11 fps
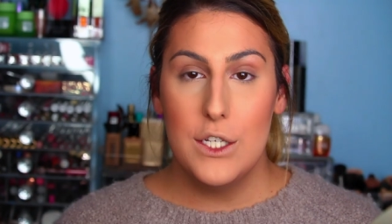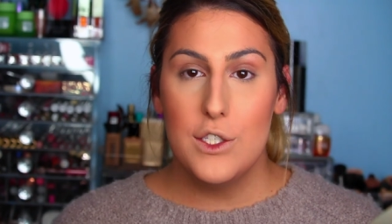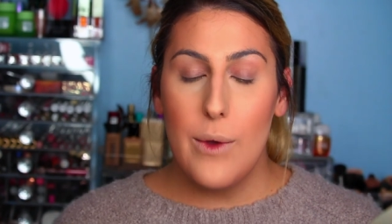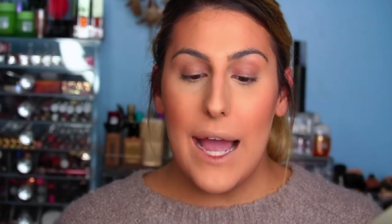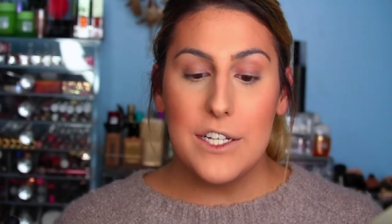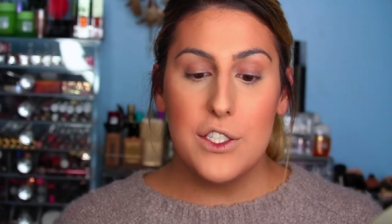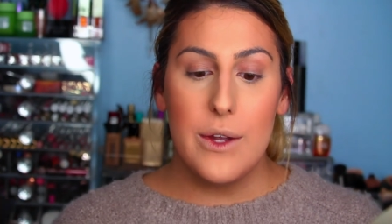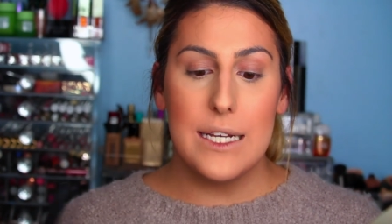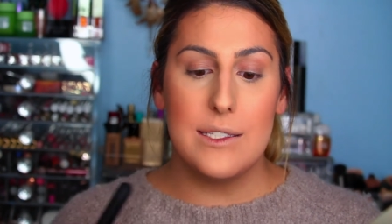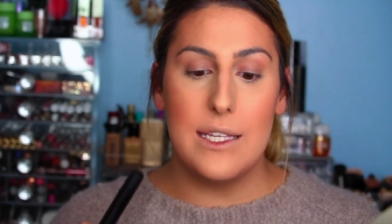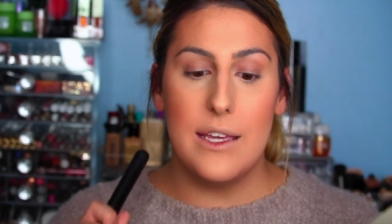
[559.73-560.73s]
So as you
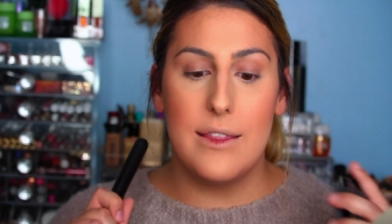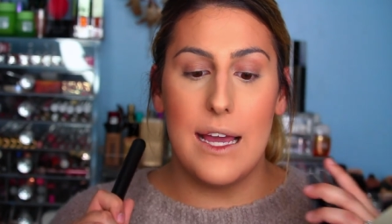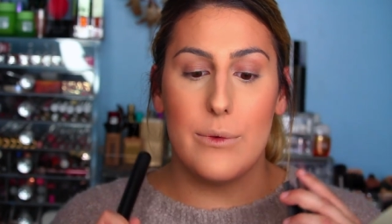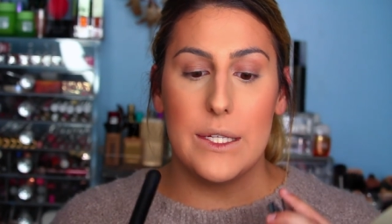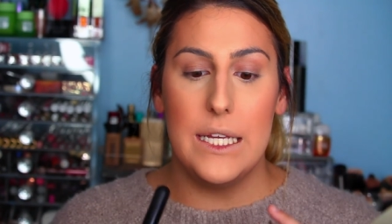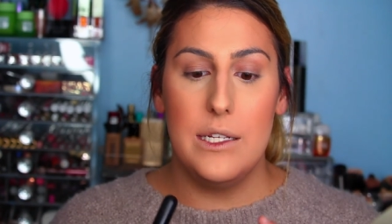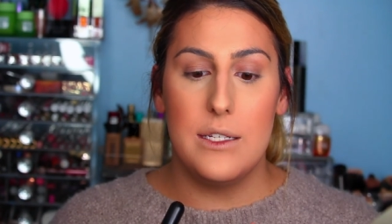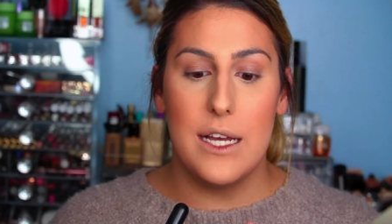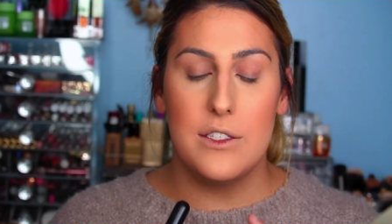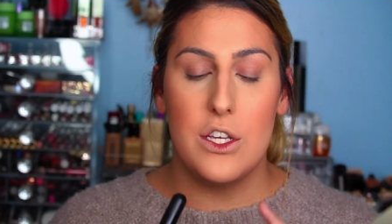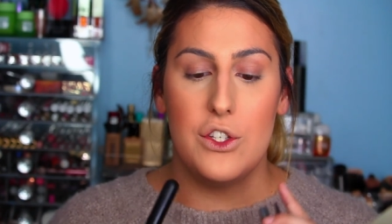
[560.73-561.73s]
guys see, that really
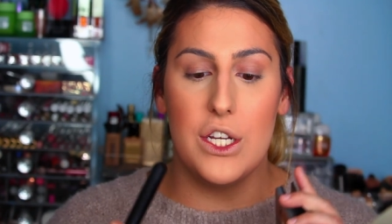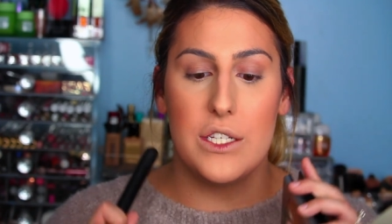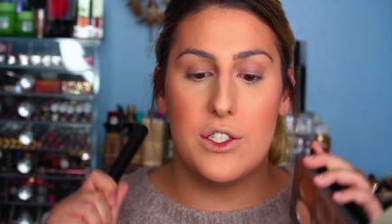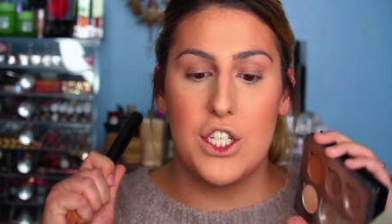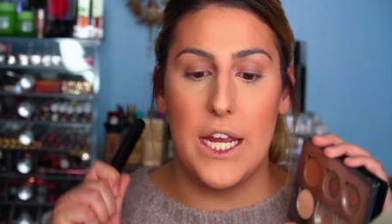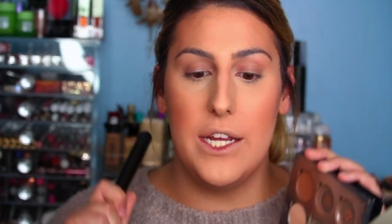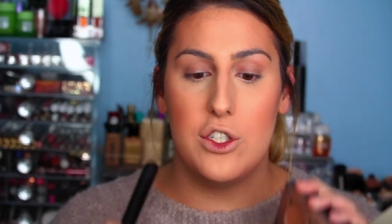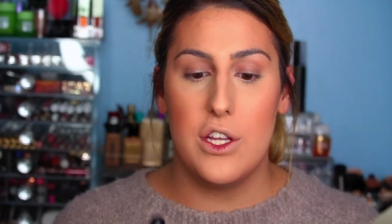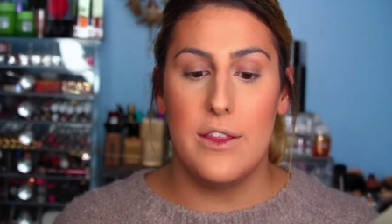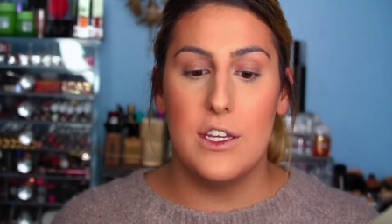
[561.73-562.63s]
does just change